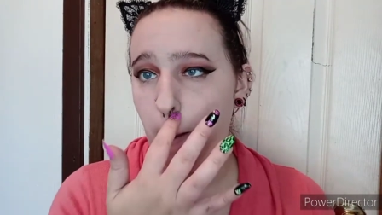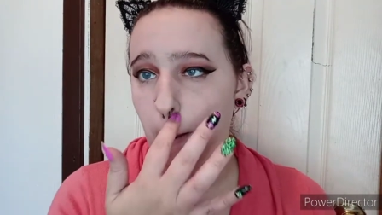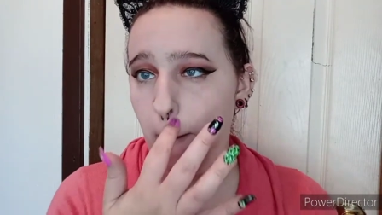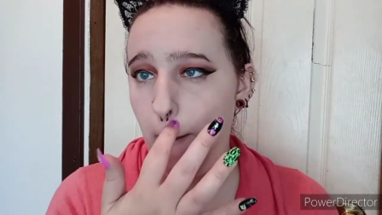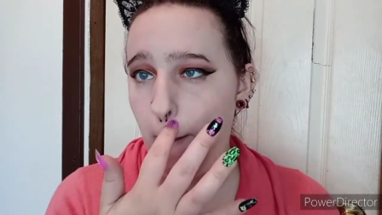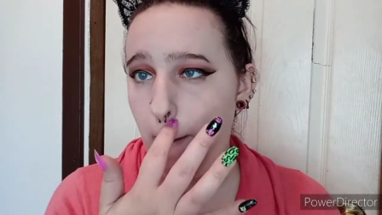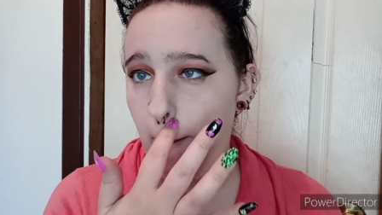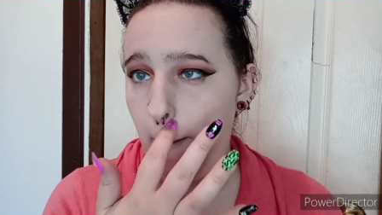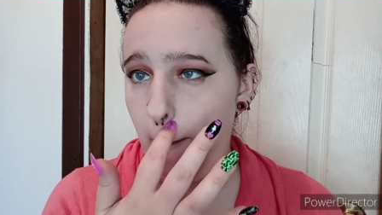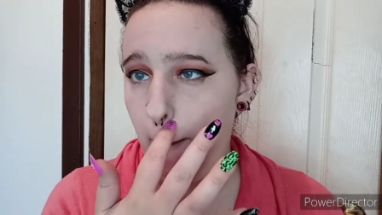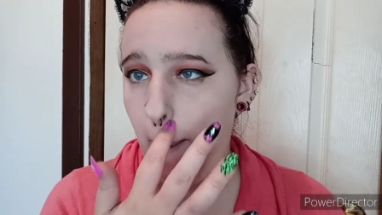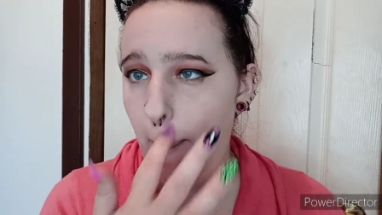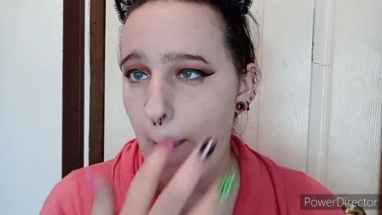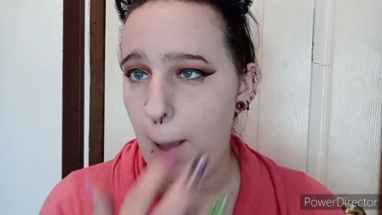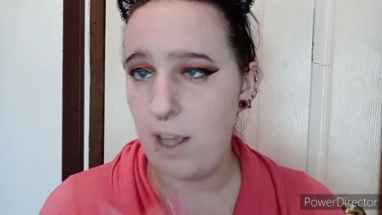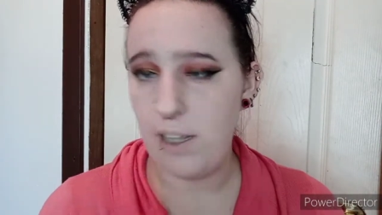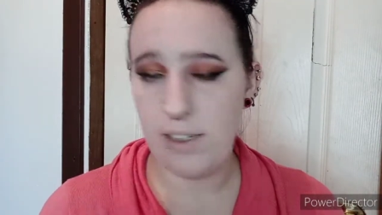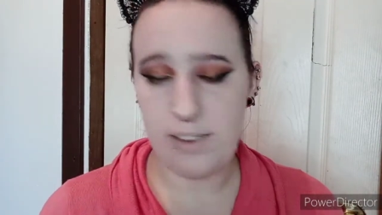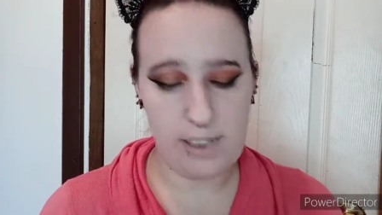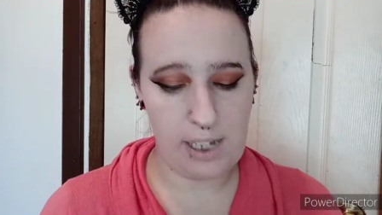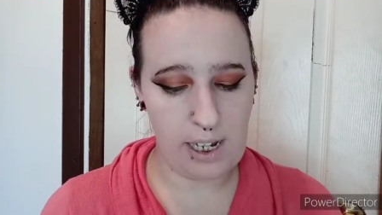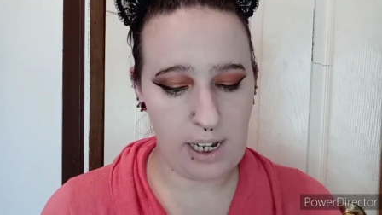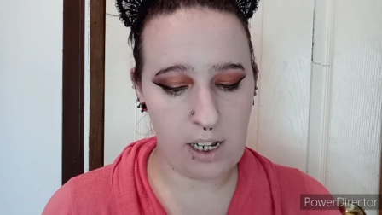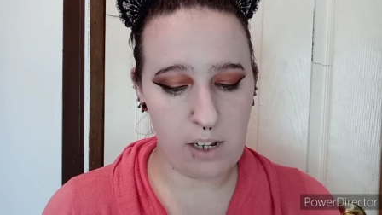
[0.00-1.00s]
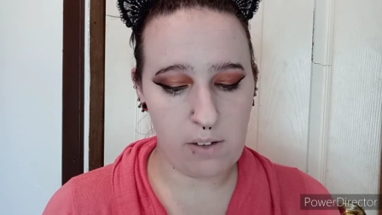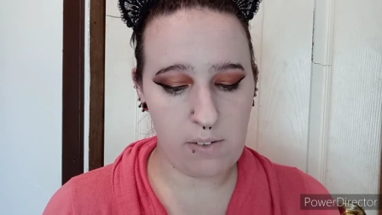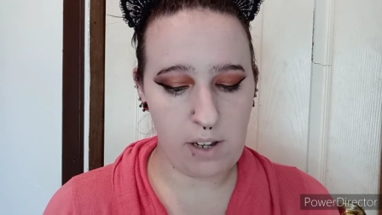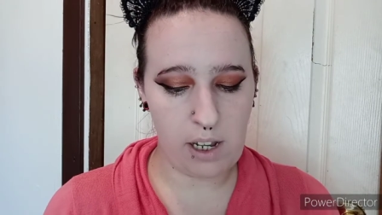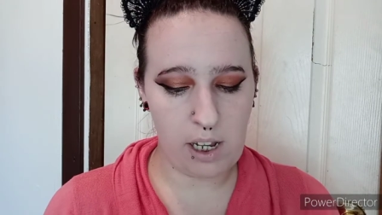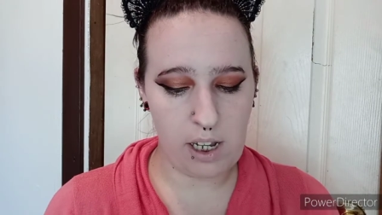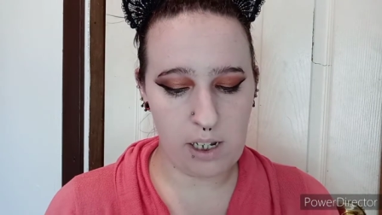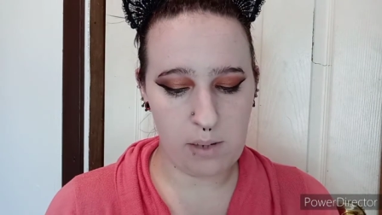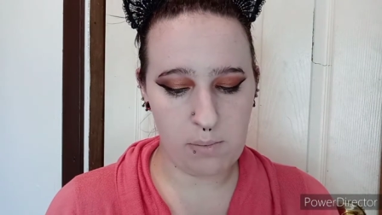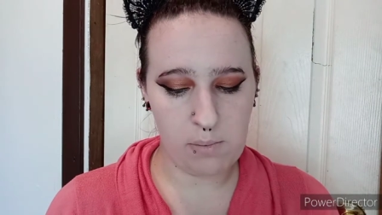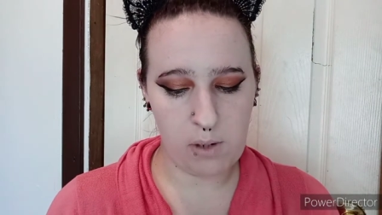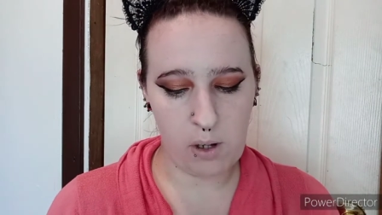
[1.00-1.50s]
Now I'm
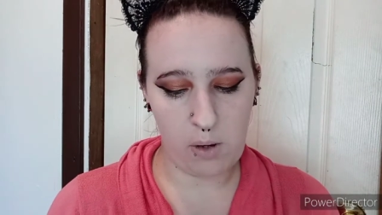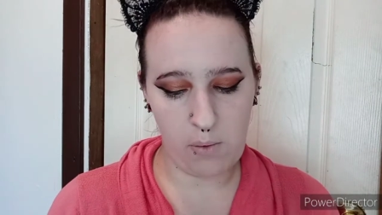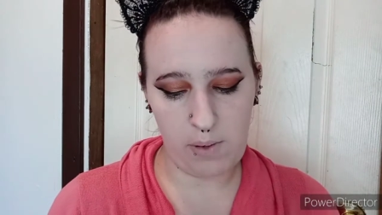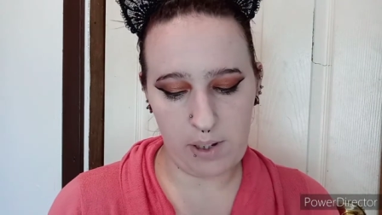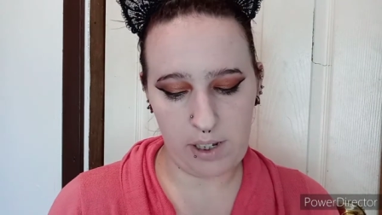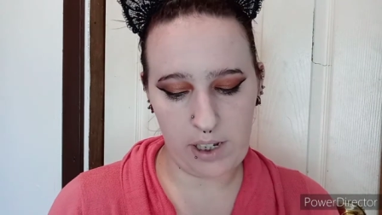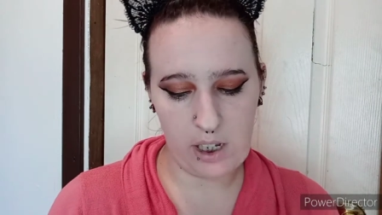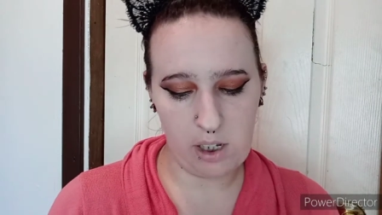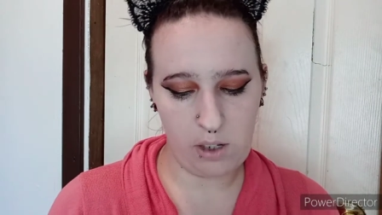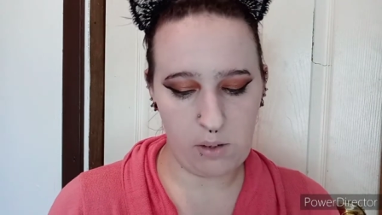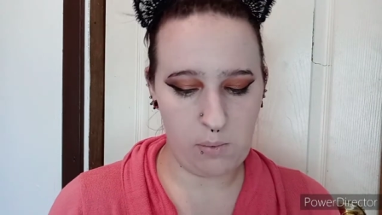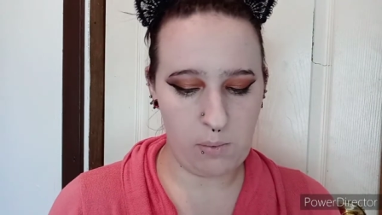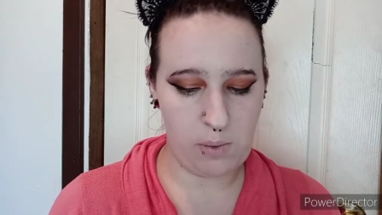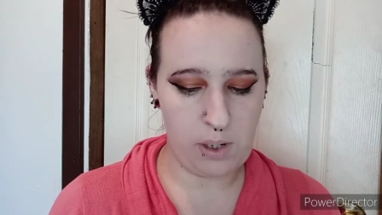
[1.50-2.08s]
going in with